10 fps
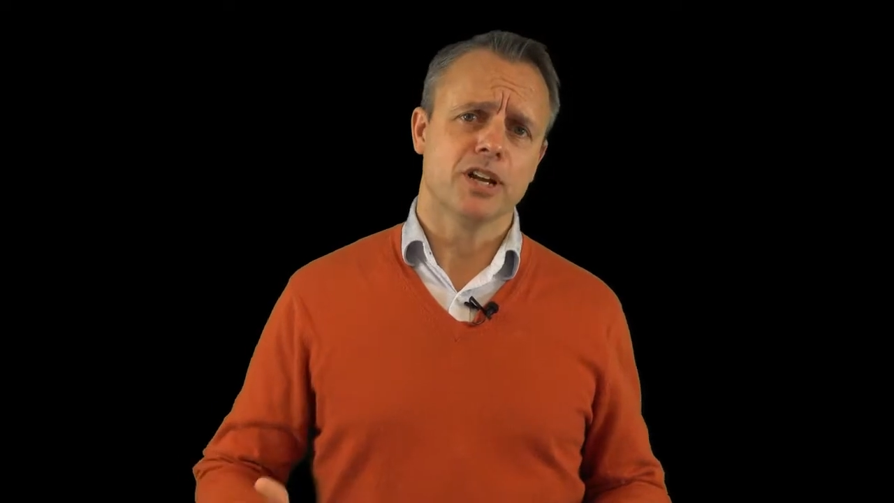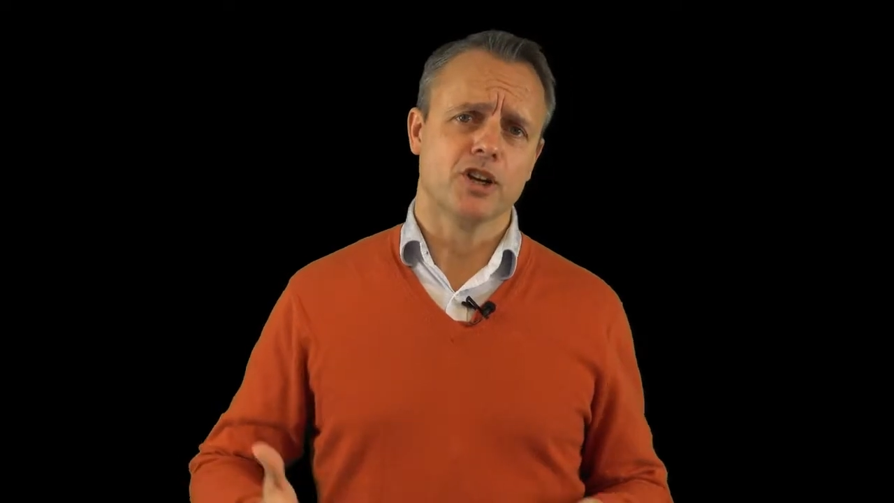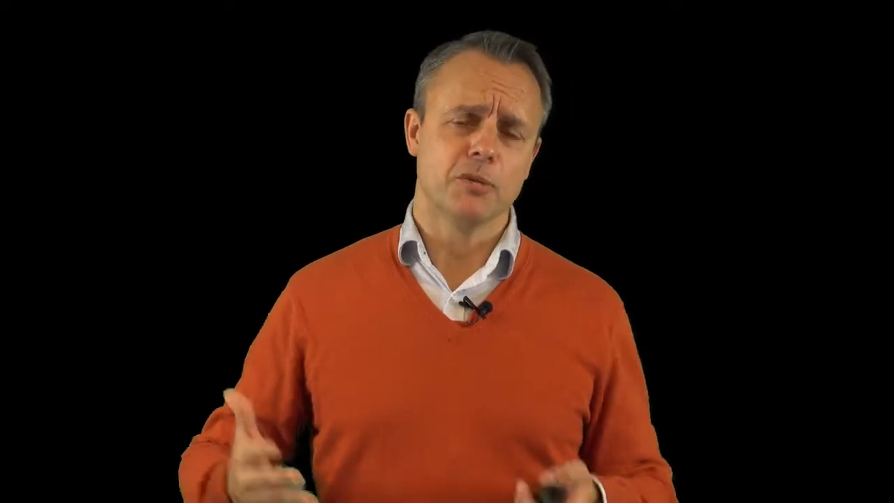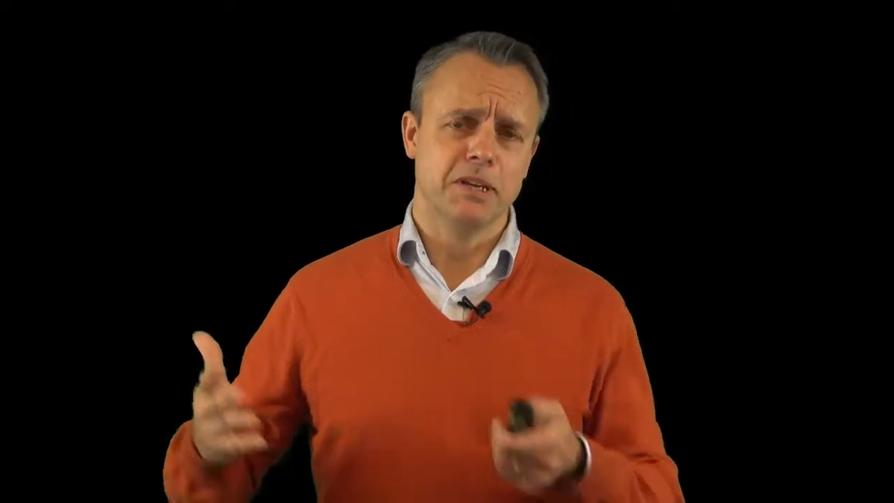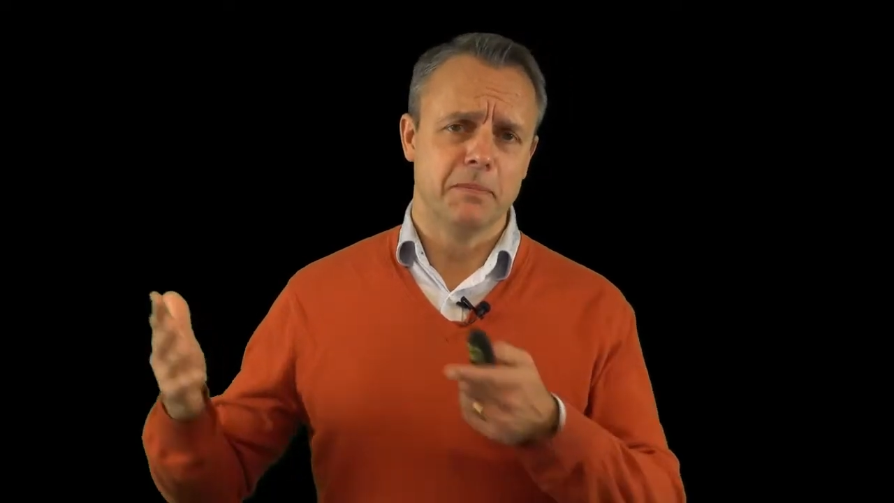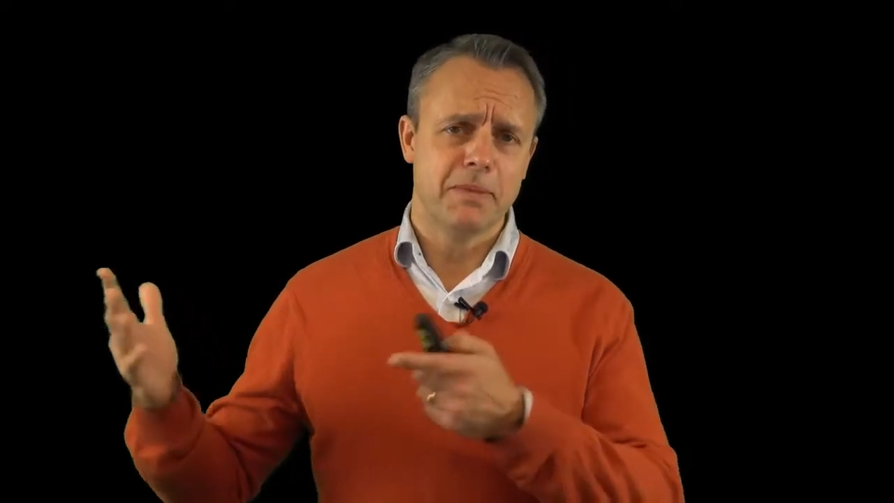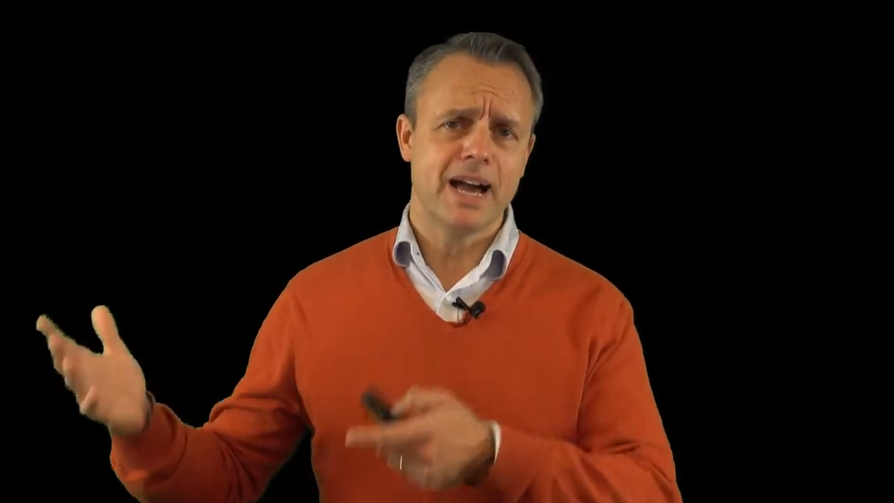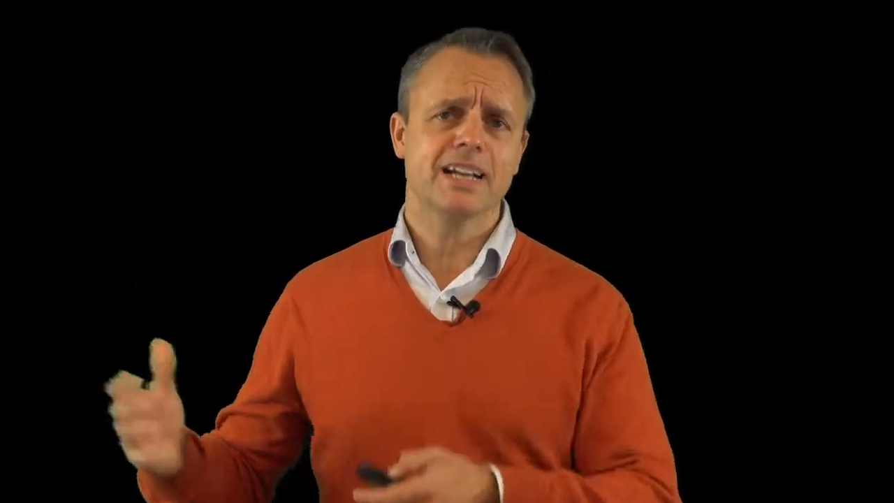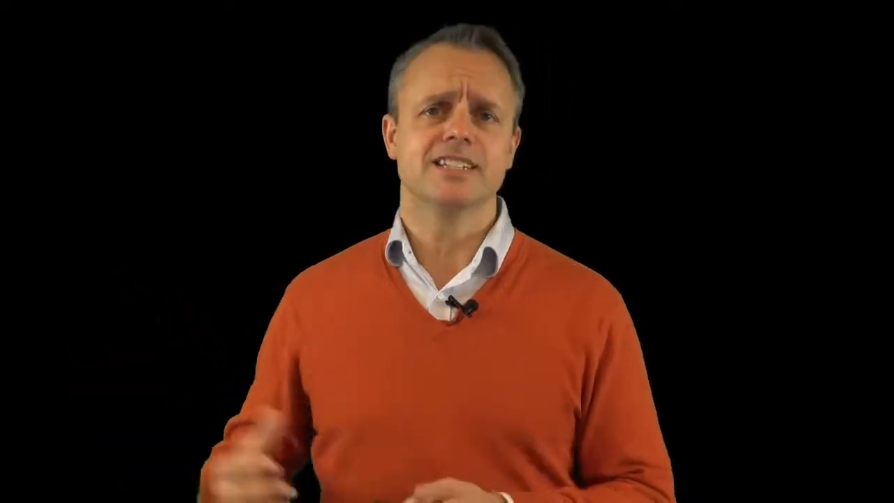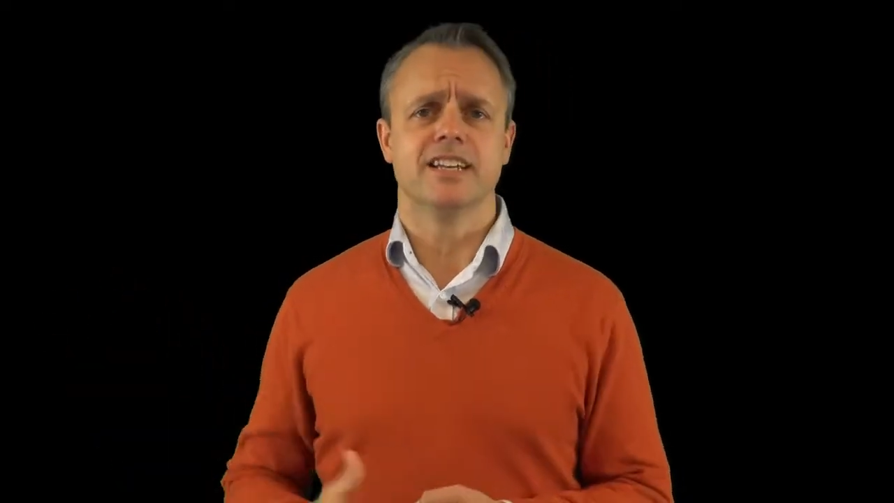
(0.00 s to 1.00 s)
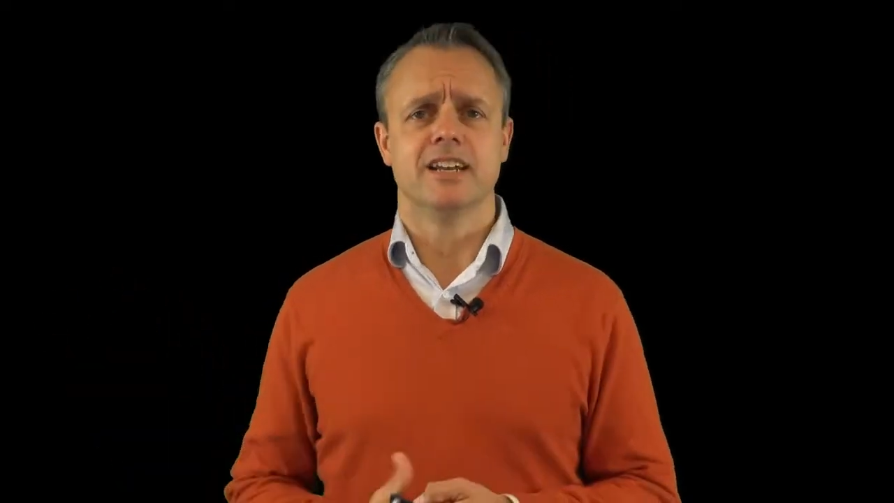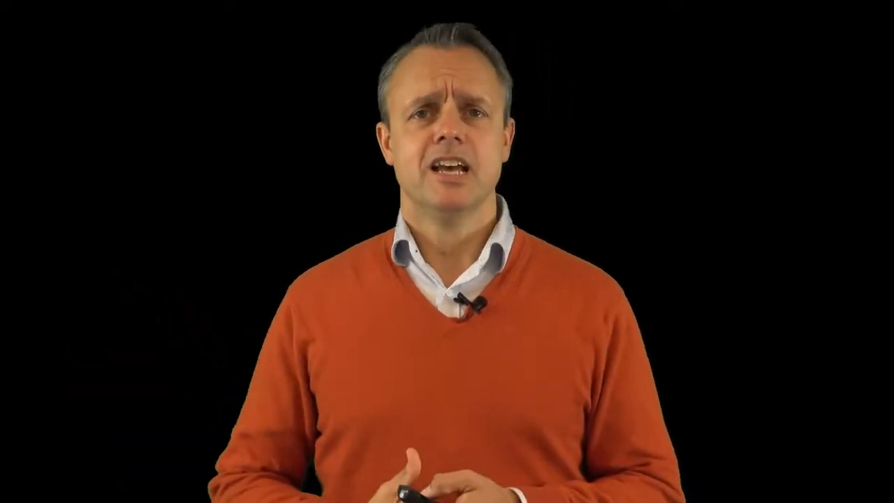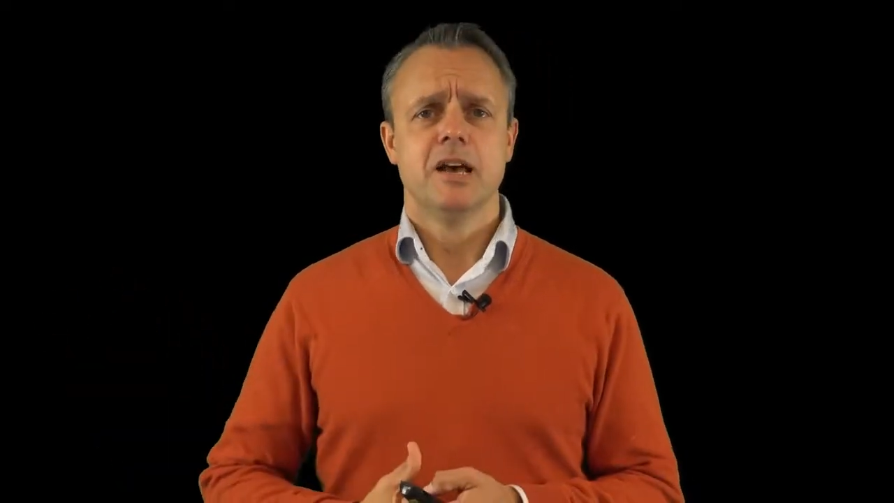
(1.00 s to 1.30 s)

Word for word: are going to be impacted